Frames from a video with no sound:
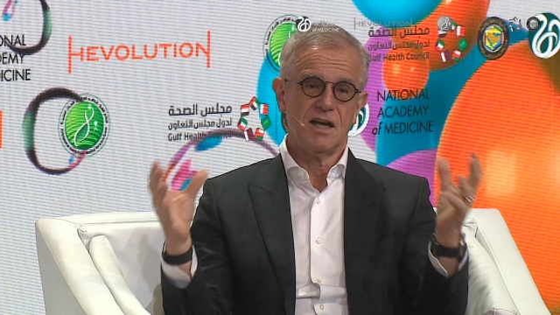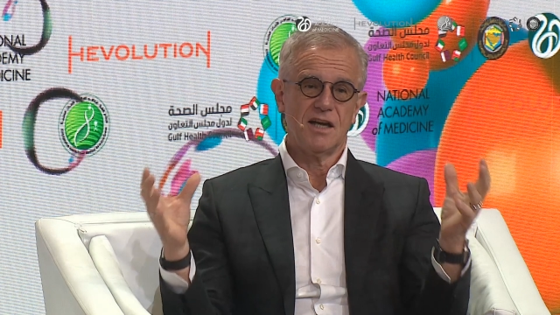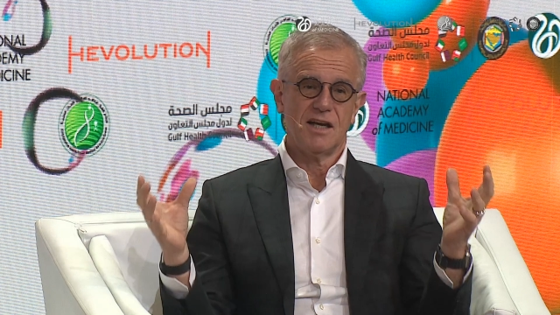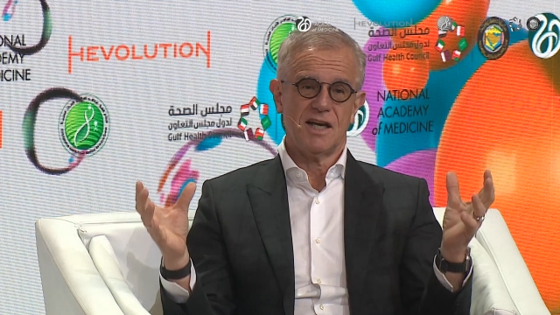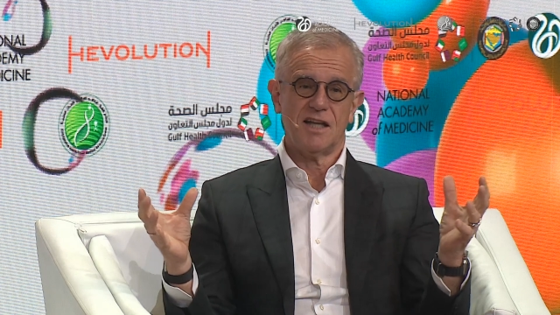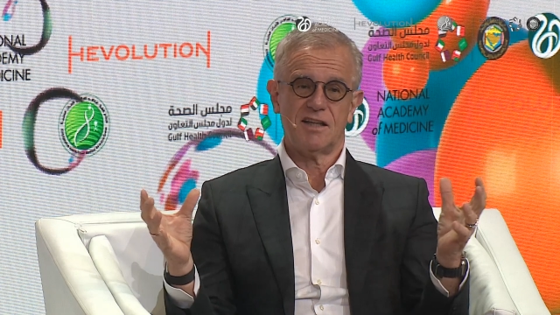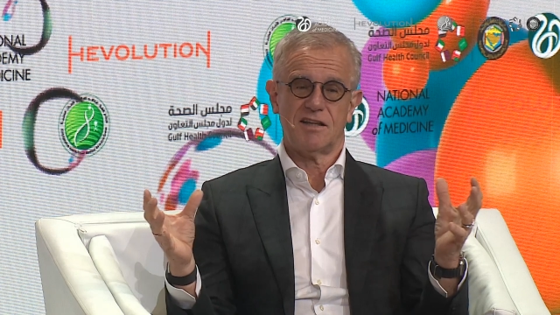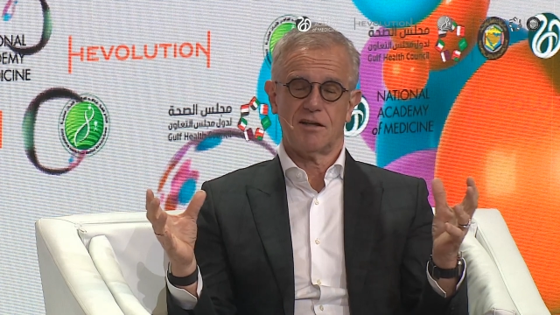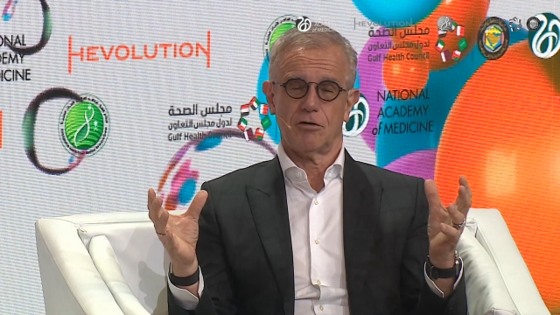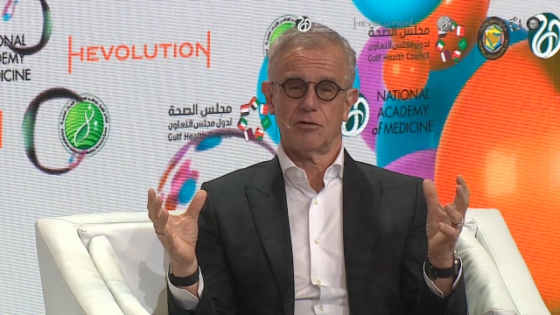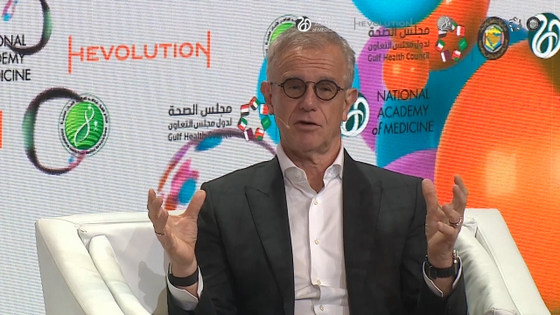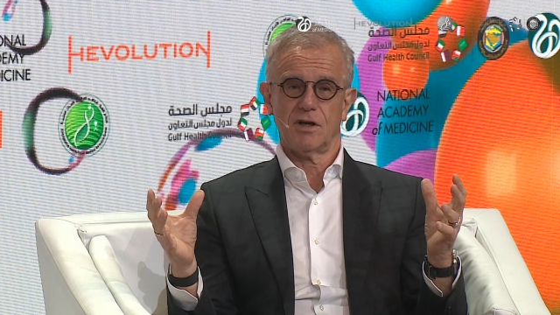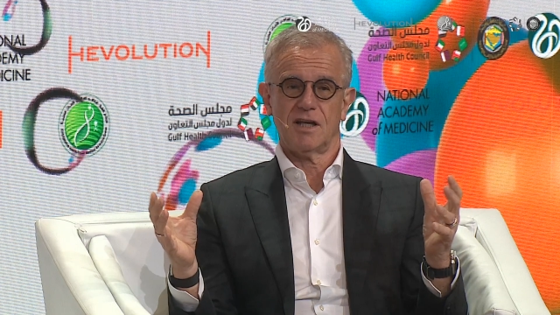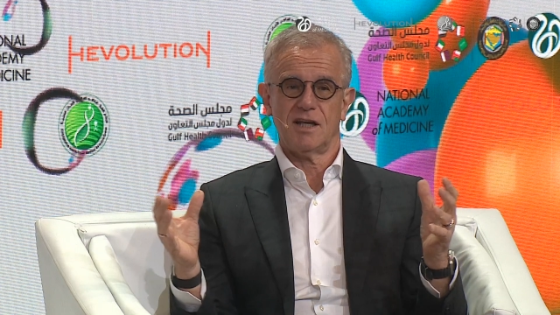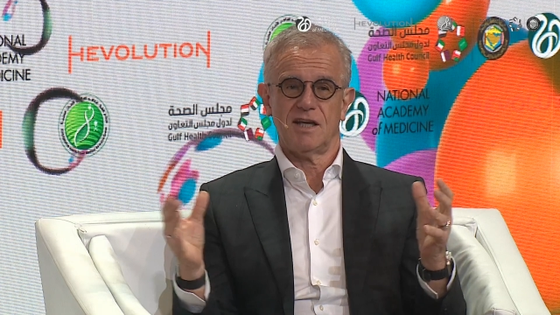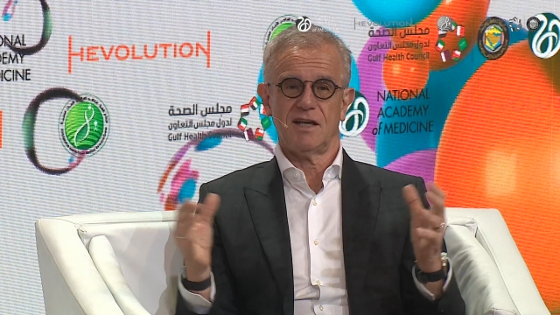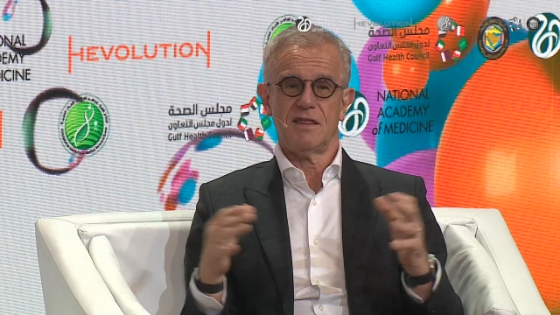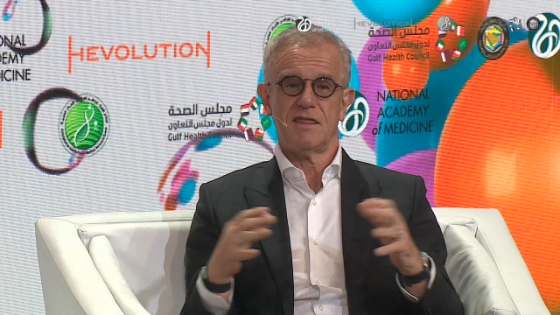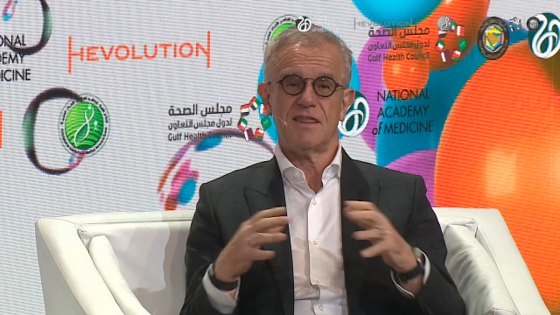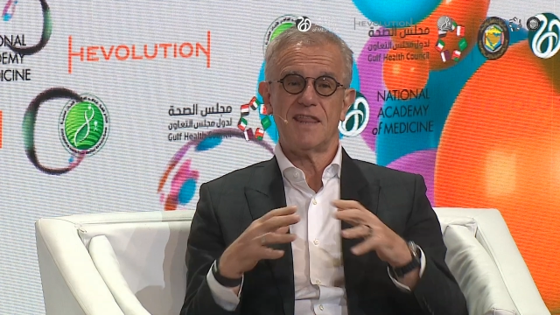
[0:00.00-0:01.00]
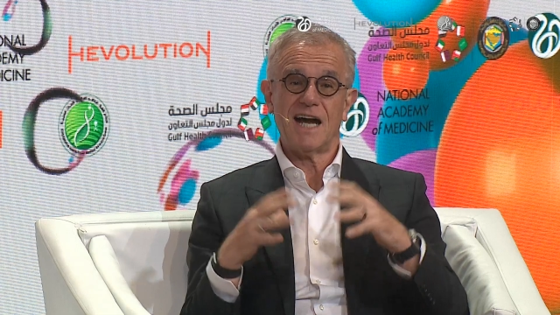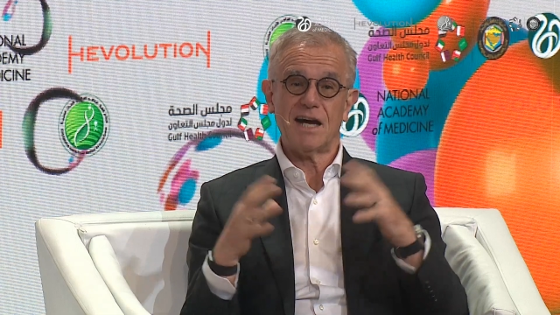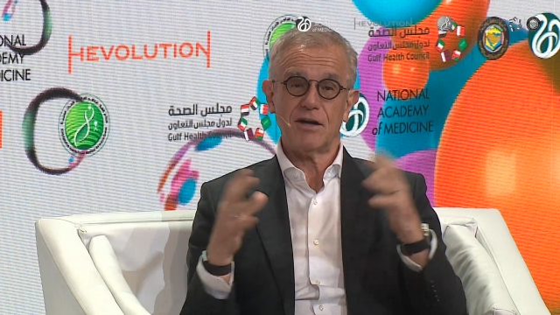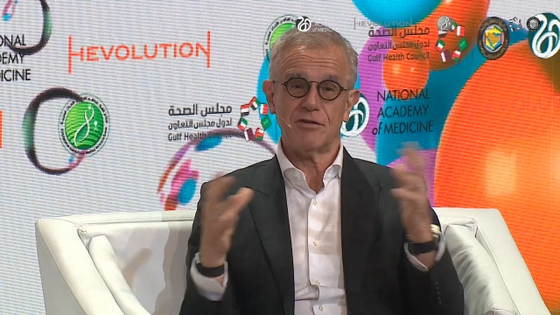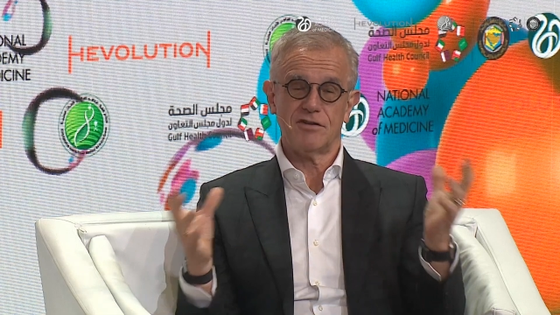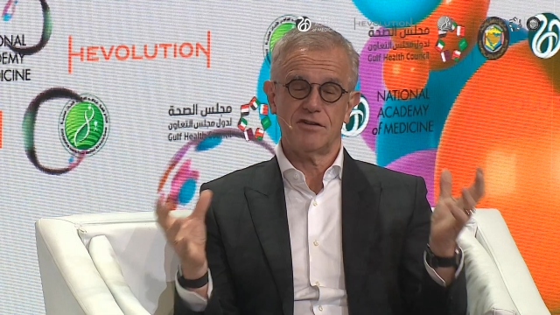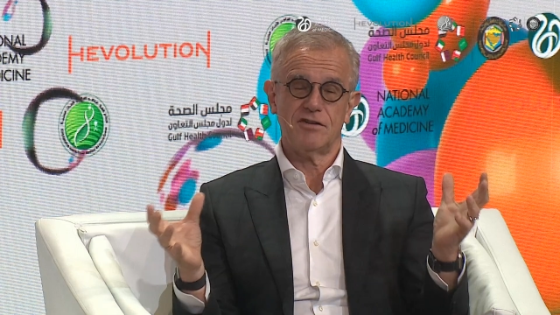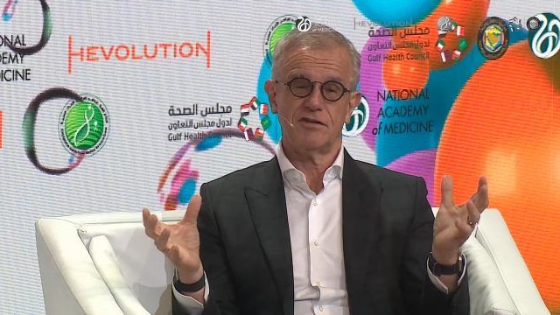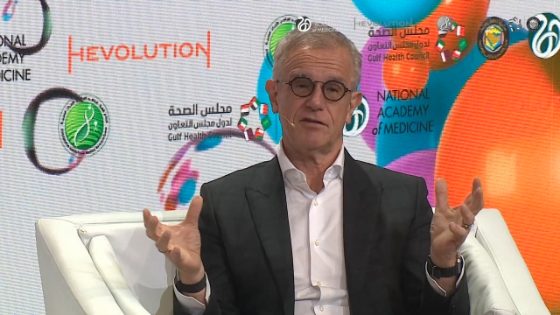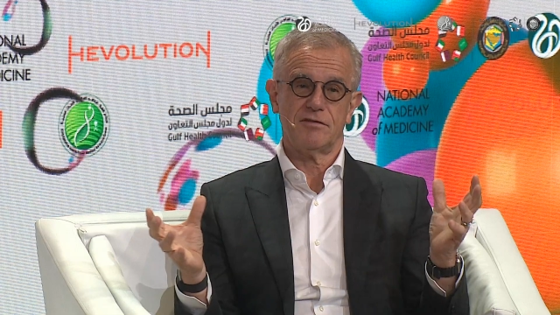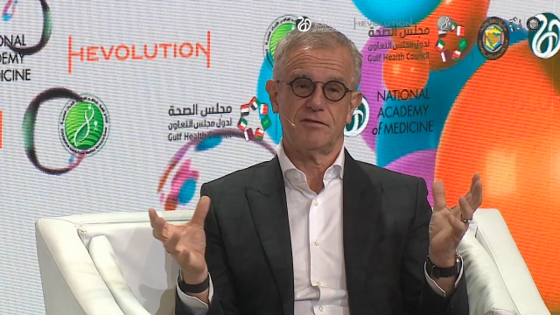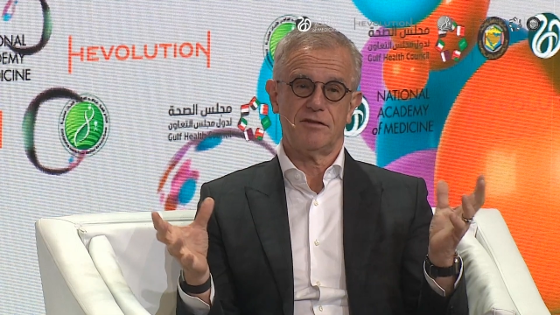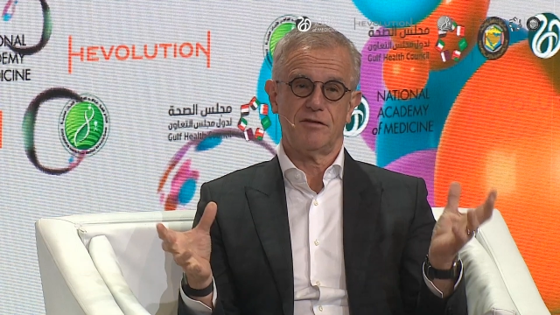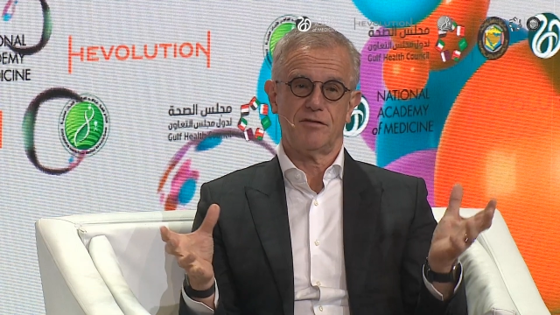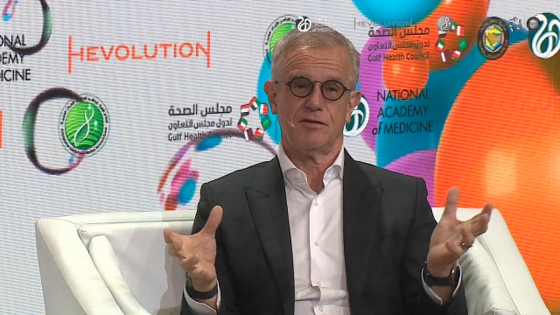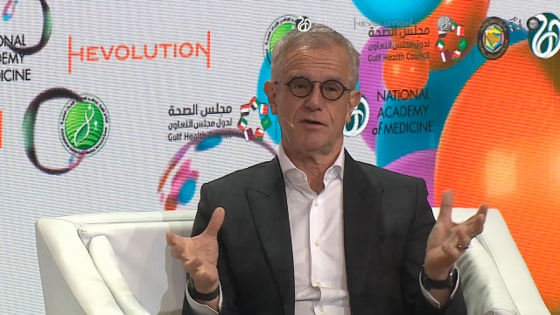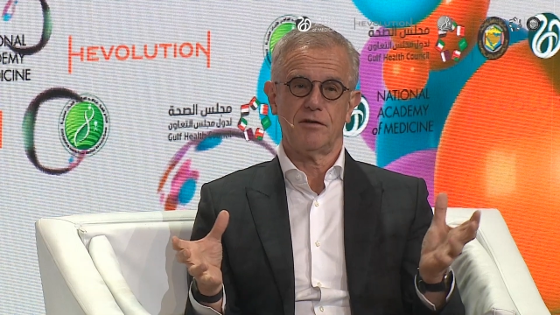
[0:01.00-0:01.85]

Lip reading: interrogate thousands of different